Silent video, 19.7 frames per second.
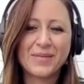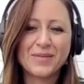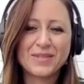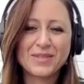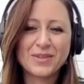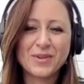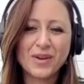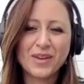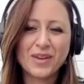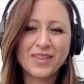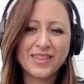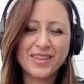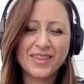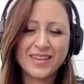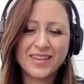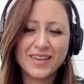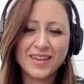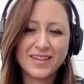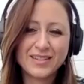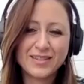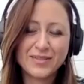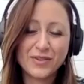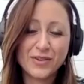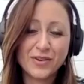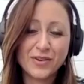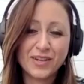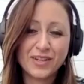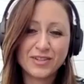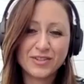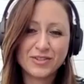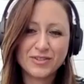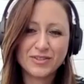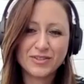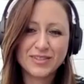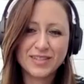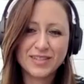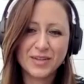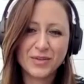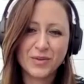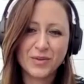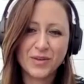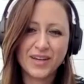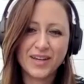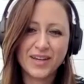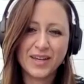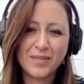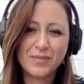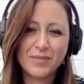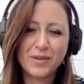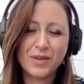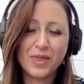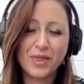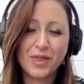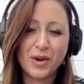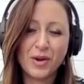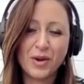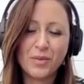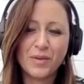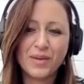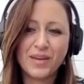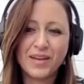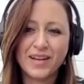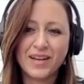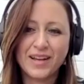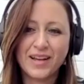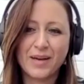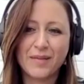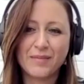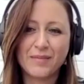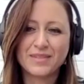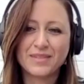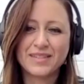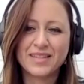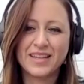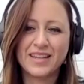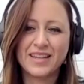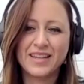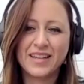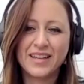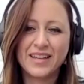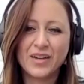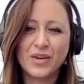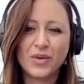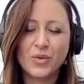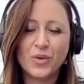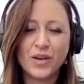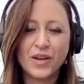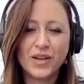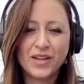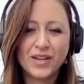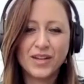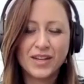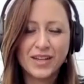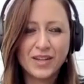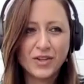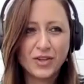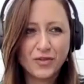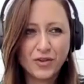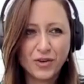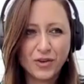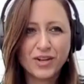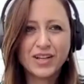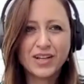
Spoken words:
So I think, it's very interesting where hypnotherapy comes in, where you've got a